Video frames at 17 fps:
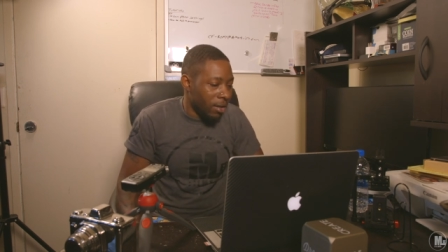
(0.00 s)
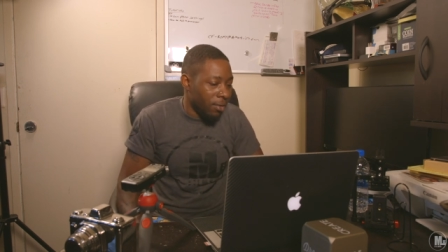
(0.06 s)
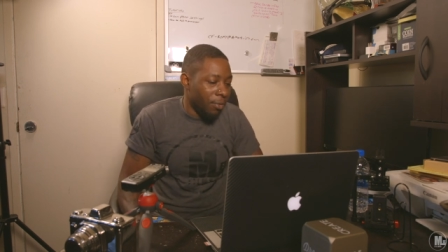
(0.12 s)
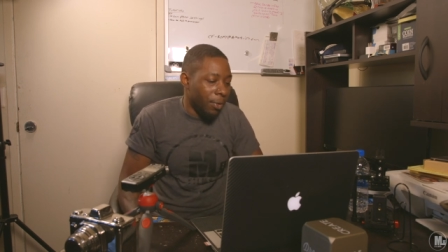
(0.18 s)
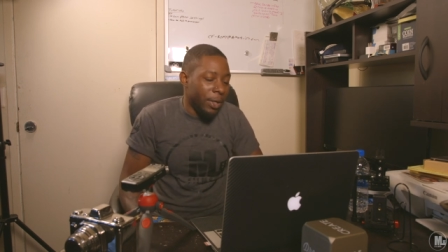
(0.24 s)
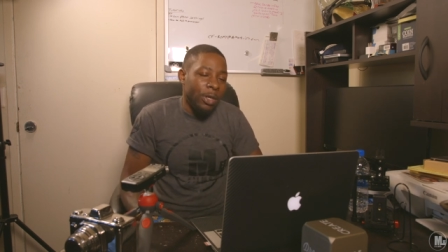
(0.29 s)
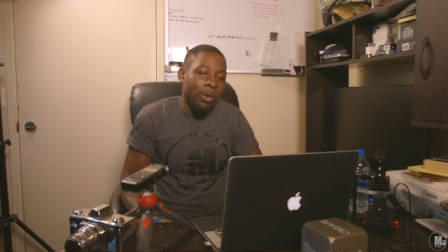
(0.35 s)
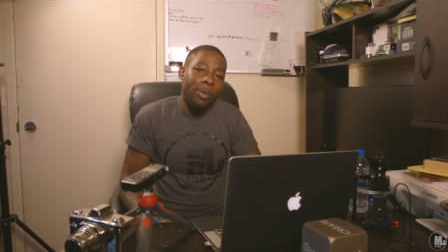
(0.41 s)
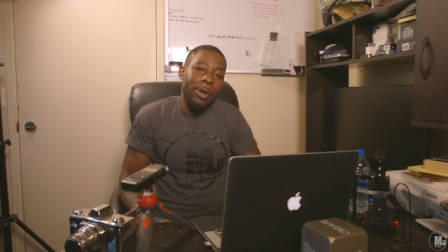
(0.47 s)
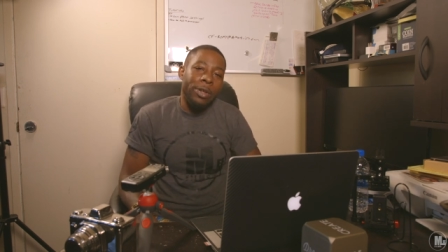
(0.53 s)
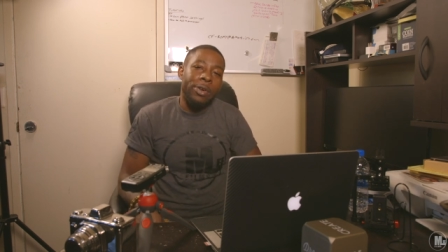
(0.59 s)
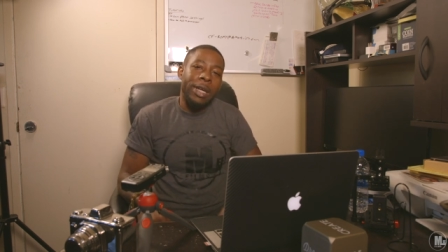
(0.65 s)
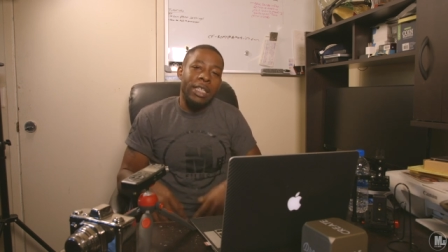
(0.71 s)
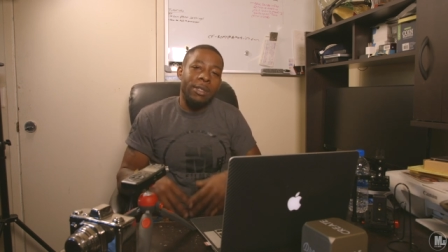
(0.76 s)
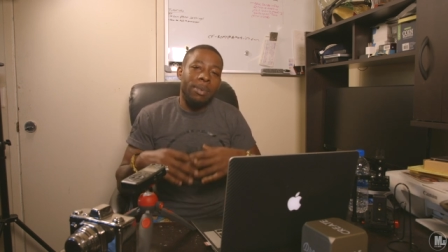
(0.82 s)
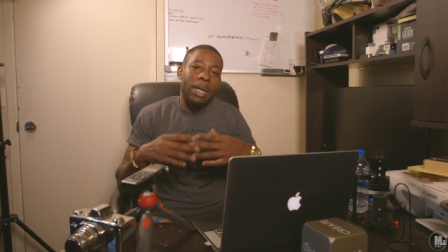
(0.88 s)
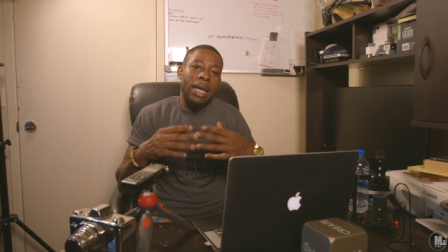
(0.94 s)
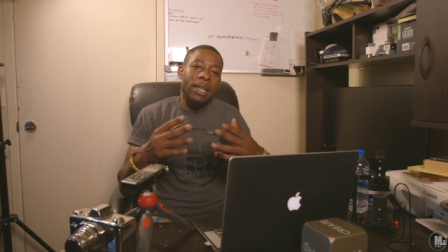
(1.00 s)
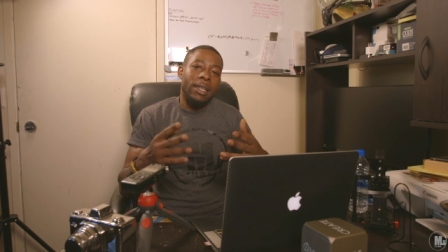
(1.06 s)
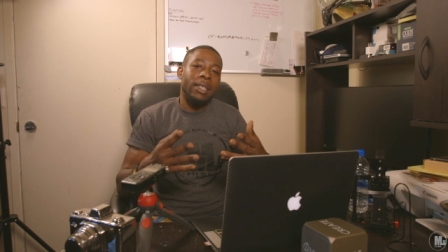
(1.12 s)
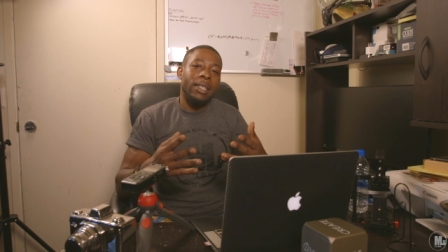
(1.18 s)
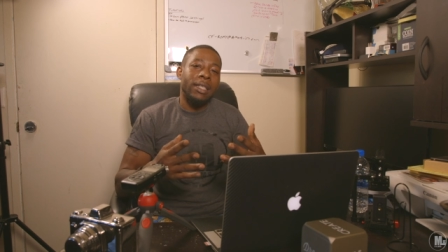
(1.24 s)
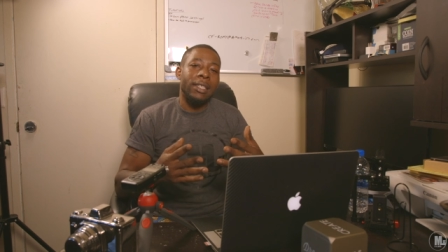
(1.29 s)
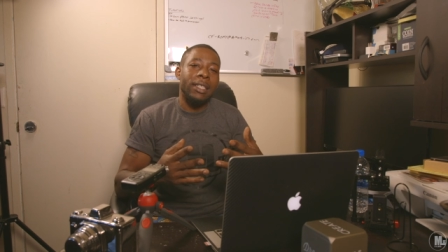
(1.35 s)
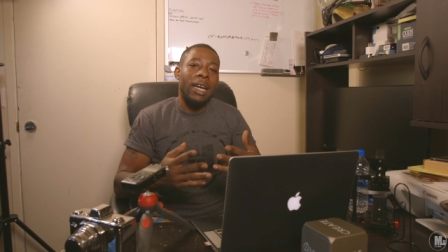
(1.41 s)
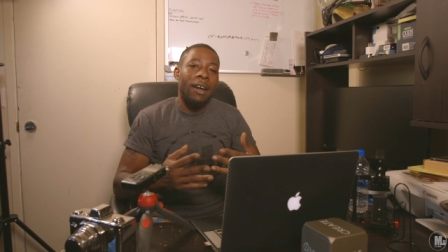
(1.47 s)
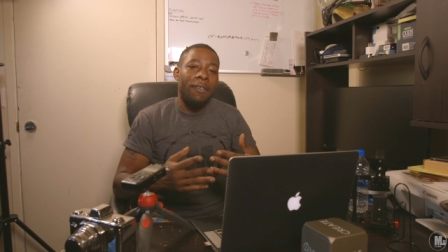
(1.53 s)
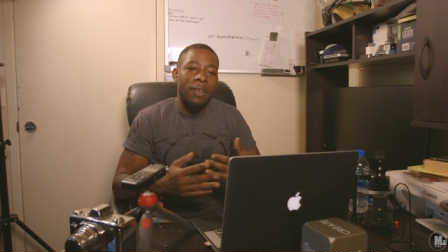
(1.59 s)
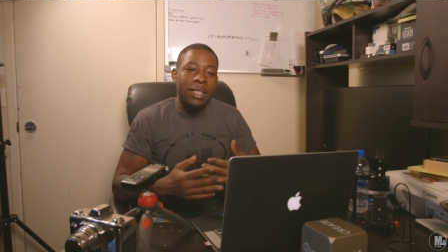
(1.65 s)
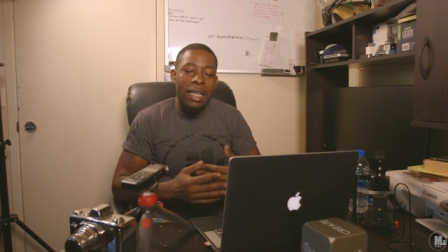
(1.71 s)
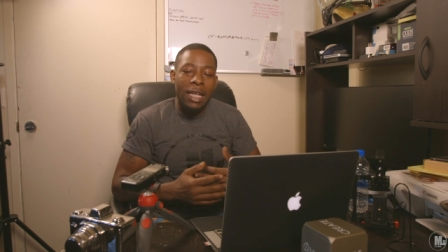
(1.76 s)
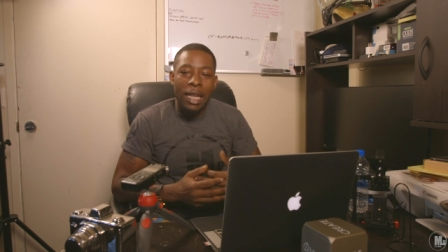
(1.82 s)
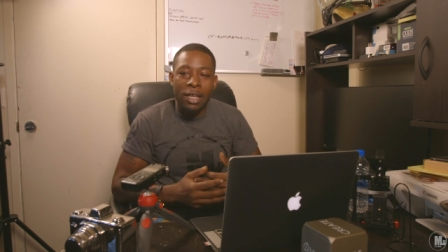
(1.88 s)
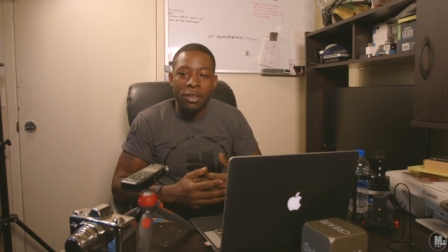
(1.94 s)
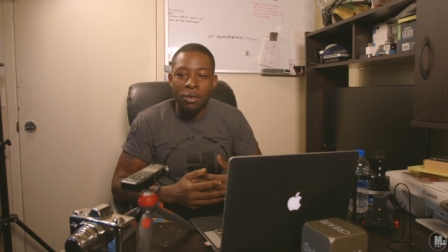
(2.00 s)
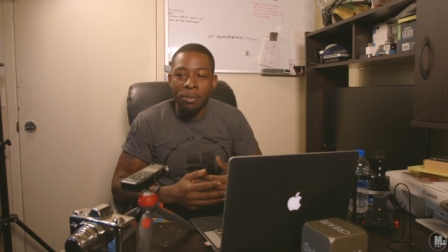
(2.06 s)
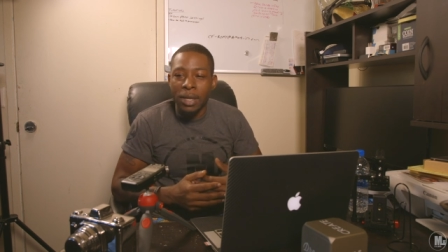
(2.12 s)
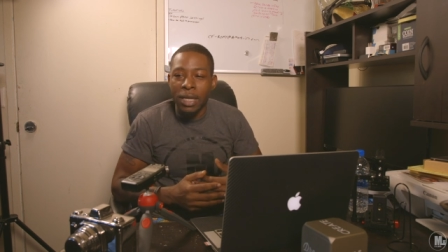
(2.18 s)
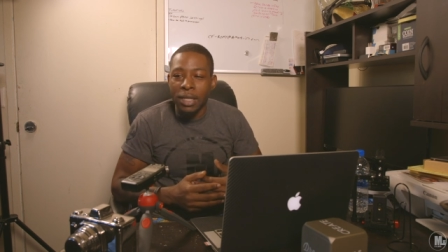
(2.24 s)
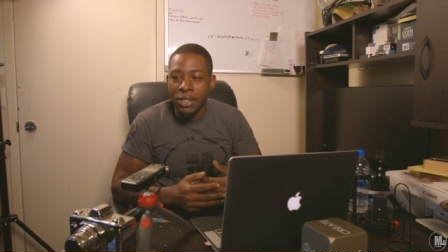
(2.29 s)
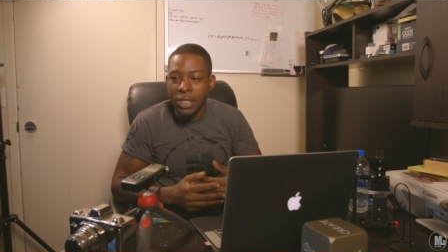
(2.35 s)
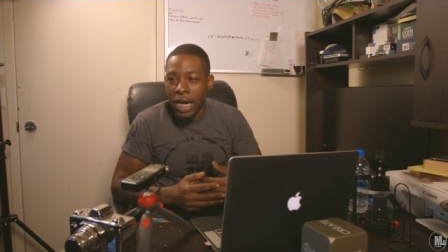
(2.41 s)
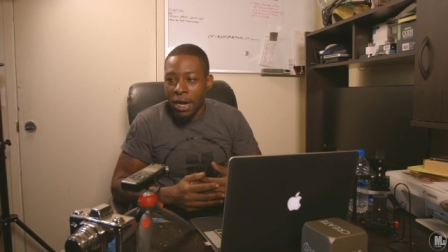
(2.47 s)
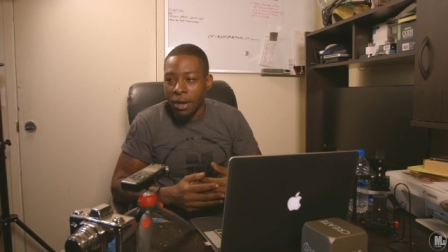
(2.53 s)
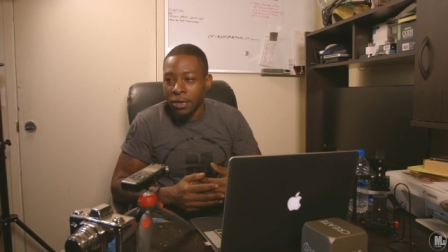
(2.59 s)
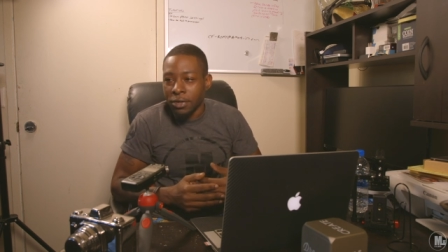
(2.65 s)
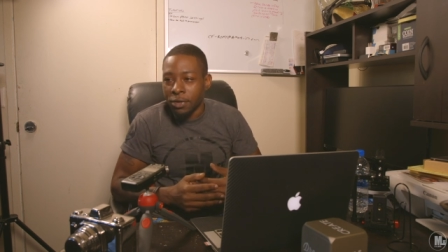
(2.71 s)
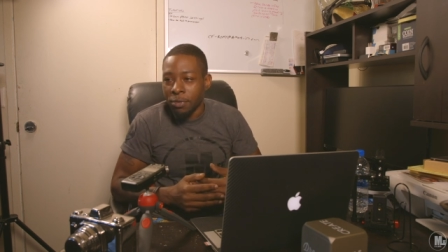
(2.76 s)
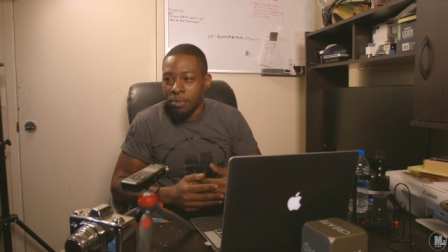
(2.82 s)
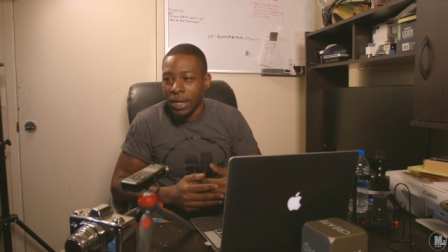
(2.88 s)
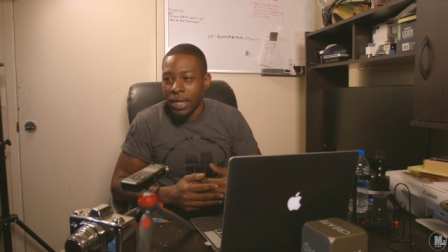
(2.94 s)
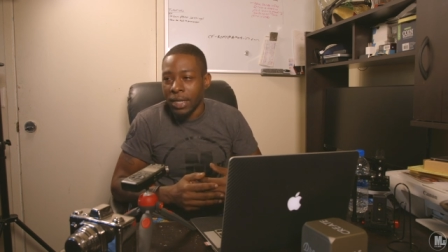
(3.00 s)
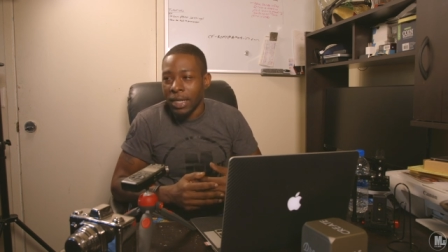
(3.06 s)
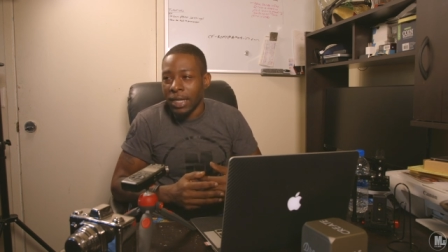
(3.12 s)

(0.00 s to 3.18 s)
when you when you're explaining this stuff, it sounds like you're being childish or being